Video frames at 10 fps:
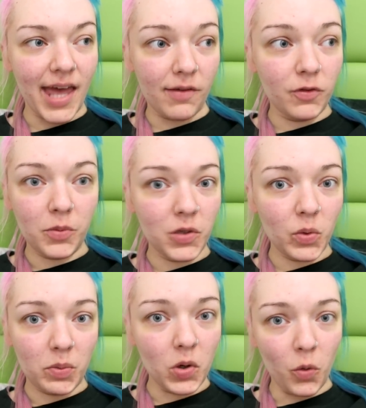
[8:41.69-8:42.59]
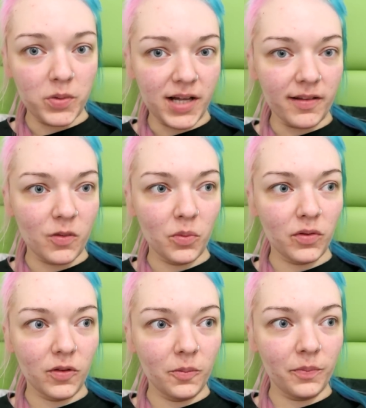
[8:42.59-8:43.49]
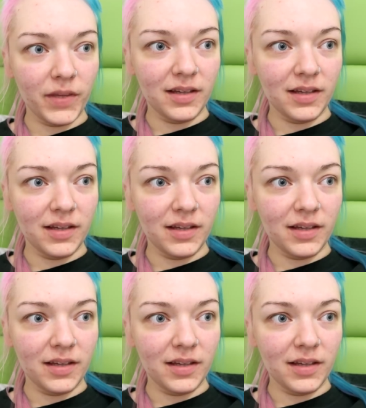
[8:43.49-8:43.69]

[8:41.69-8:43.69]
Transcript: everybody would be up dancing with them.